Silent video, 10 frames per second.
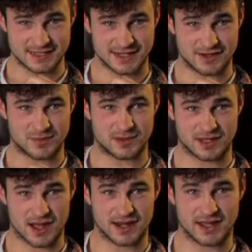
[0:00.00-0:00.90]
he'd sit up
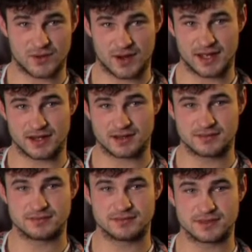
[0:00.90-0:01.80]
with Connie a while,
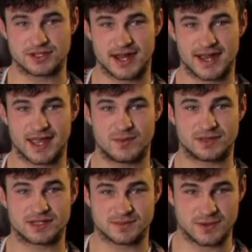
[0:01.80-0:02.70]
trying him
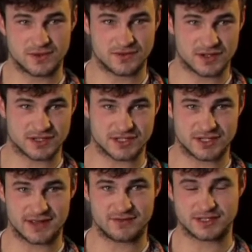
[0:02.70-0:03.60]
with a spoon of
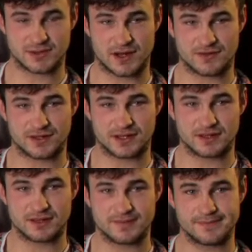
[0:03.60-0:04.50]
custard every so often.
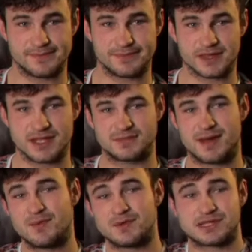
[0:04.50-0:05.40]
His
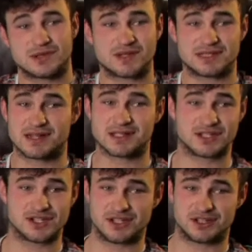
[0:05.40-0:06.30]
mum was so
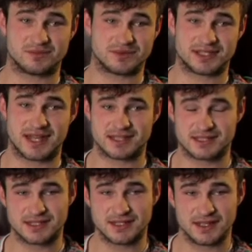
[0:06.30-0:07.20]
exhausted she couldn't
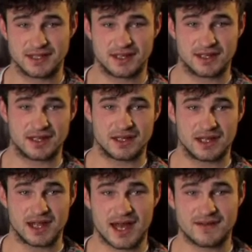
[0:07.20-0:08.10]
protest.
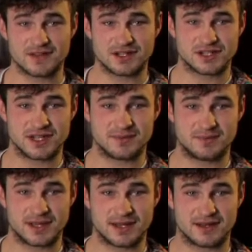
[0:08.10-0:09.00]
After she
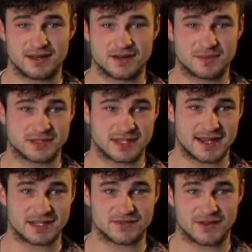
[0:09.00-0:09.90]
had been
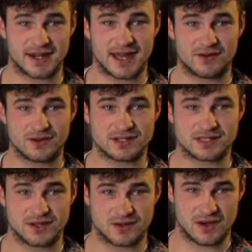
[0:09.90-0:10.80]
upstairs for an hour or
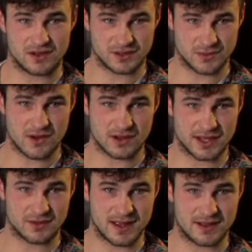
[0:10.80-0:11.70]
so, all the
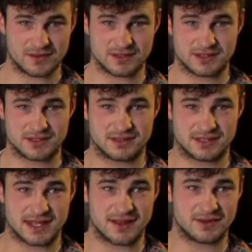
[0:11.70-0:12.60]
walking around,
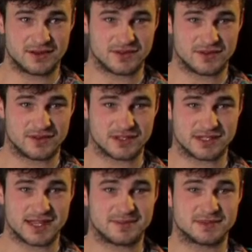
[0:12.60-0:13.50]
the sound of her
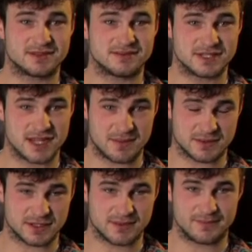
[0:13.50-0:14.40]
footsteps
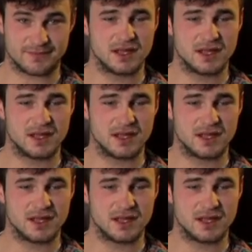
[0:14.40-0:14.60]
stopped.